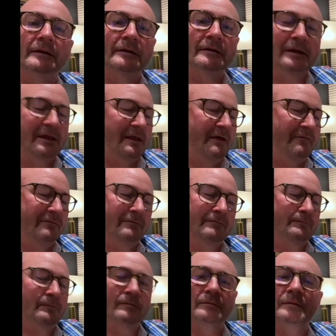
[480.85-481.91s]
g'day Kath,
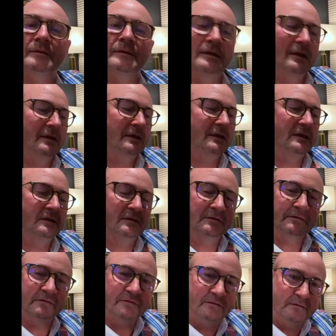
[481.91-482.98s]

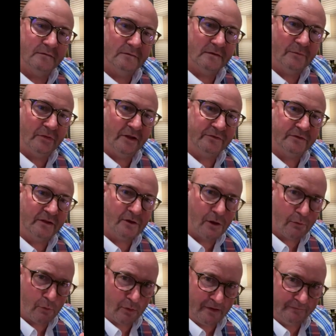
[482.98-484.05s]
is a place in
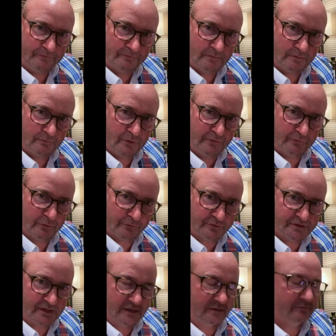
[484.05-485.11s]
Corowa, beautiful little
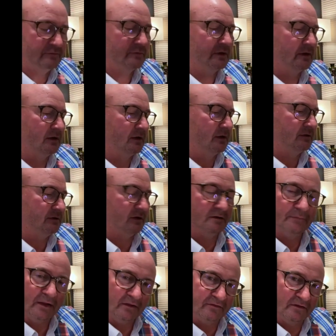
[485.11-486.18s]
town down the
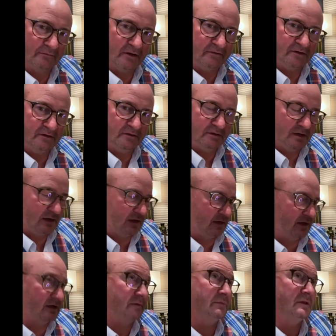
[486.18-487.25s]
banks of the Murray.
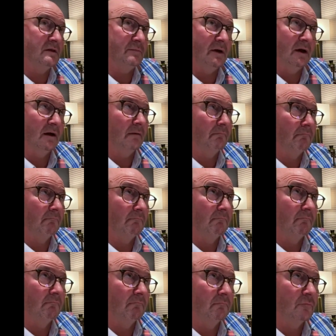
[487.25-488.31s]
Uh, it'd be about
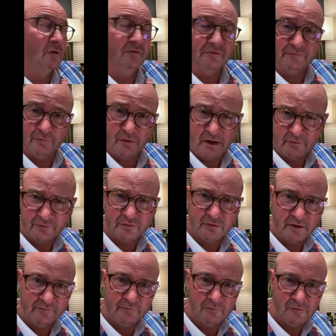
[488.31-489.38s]
close to four hours
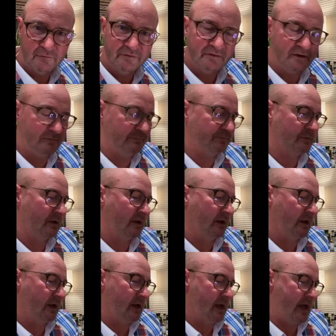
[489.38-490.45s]
drive from where I'm sitting.
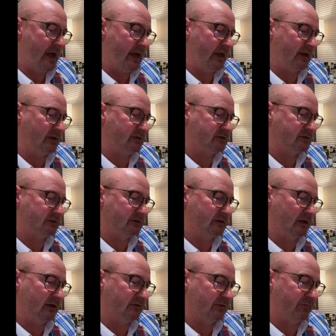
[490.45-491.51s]
And
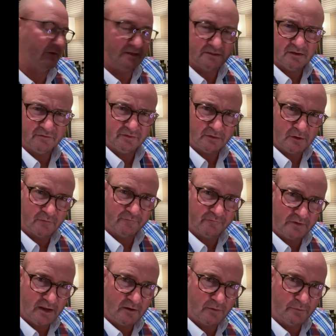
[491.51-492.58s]
there's a fantastic old
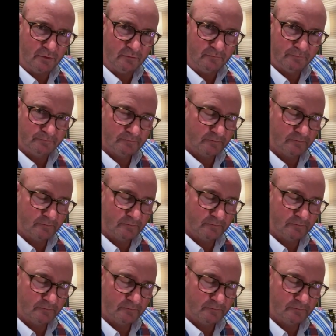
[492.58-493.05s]
flour mill.